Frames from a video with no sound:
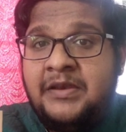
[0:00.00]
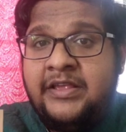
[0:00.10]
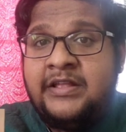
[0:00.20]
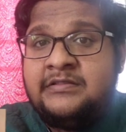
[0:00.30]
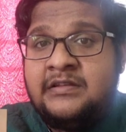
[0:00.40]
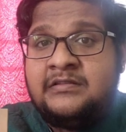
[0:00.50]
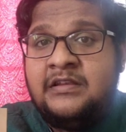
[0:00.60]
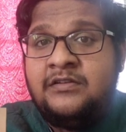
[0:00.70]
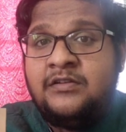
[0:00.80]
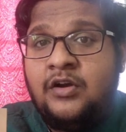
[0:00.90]
a precancerous
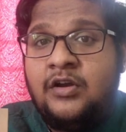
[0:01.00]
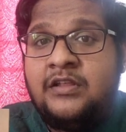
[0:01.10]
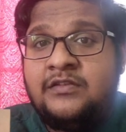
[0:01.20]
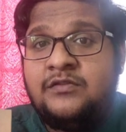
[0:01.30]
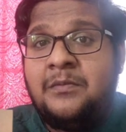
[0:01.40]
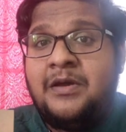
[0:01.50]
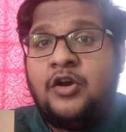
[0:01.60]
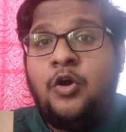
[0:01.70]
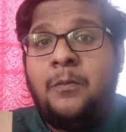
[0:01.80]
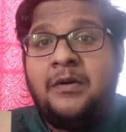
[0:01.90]
lesion called as
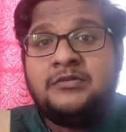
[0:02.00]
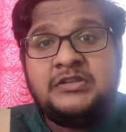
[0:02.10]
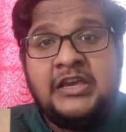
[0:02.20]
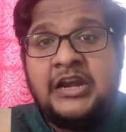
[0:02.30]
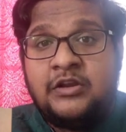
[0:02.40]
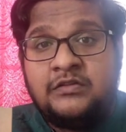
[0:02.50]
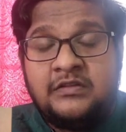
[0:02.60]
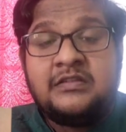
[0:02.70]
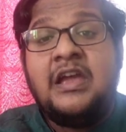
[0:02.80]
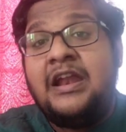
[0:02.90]
tobacco pouch
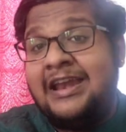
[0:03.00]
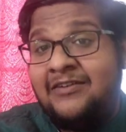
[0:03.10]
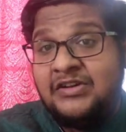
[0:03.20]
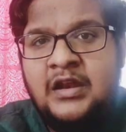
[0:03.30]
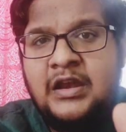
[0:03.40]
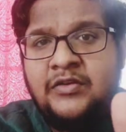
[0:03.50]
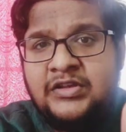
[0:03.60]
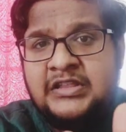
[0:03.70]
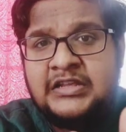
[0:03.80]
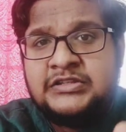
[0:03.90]
keratosis.
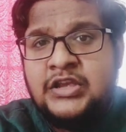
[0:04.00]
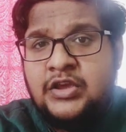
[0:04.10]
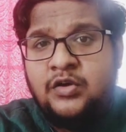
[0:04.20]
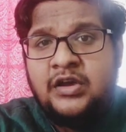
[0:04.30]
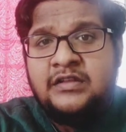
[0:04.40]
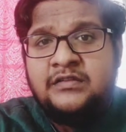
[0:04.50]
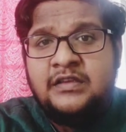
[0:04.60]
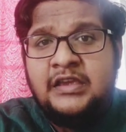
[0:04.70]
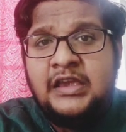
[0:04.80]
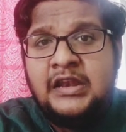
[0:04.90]
Nevertheless, you can
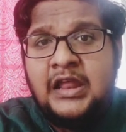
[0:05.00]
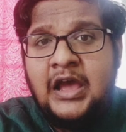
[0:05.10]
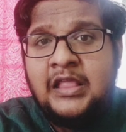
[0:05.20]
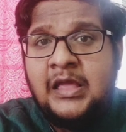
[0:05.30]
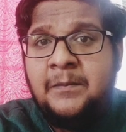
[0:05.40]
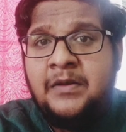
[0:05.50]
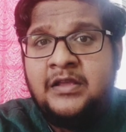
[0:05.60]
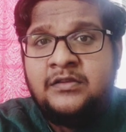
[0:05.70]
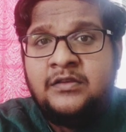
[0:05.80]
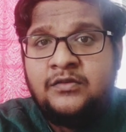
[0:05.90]
see in other
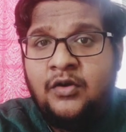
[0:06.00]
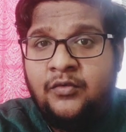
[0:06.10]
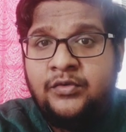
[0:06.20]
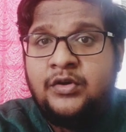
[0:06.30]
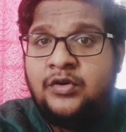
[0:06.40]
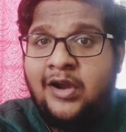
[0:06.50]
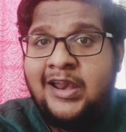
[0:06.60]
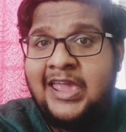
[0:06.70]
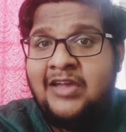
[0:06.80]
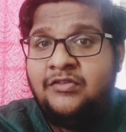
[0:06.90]
places of your
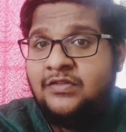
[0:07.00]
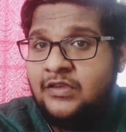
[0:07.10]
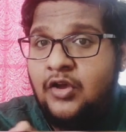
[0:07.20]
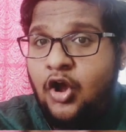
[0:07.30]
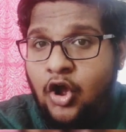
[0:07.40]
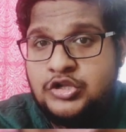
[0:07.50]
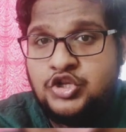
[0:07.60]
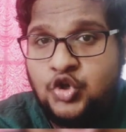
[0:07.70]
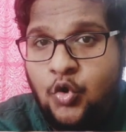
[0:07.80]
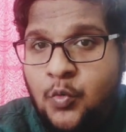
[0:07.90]
oral cavity
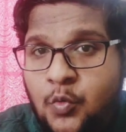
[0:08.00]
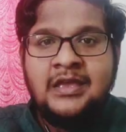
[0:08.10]
also.